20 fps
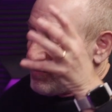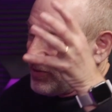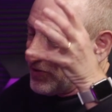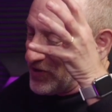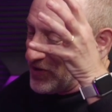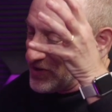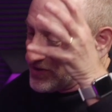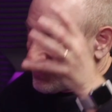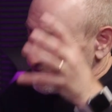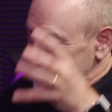yeah, couple
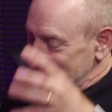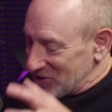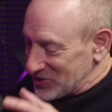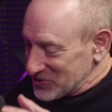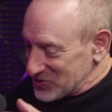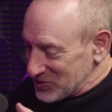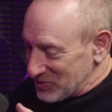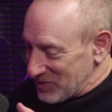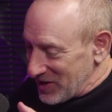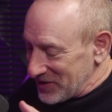things I have to
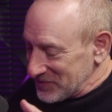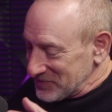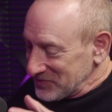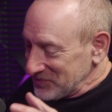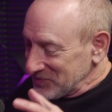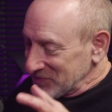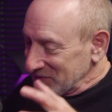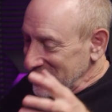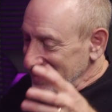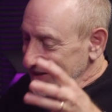talk to you about.
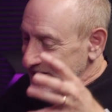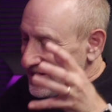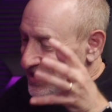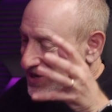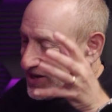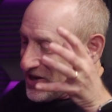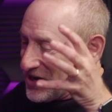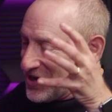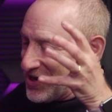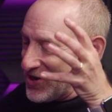
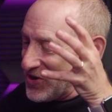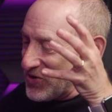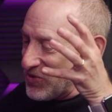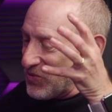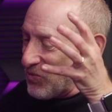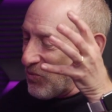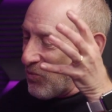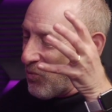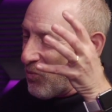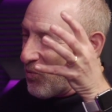
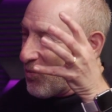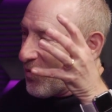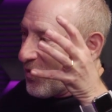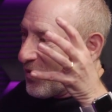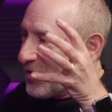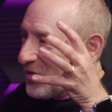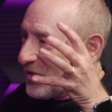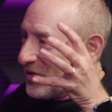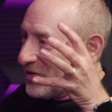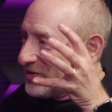We're at time
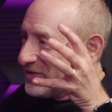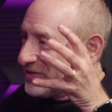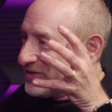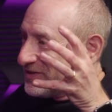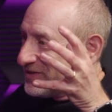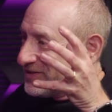already?